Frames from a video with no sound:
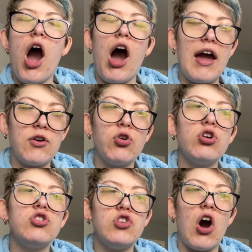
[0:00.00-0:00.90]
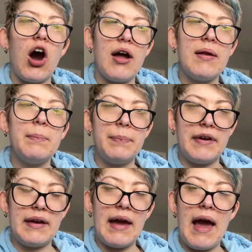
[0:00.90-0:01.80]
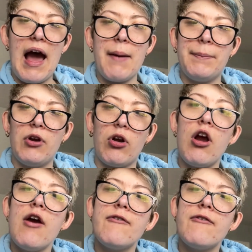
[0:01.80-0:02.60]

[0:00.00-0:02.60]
I could not be happier.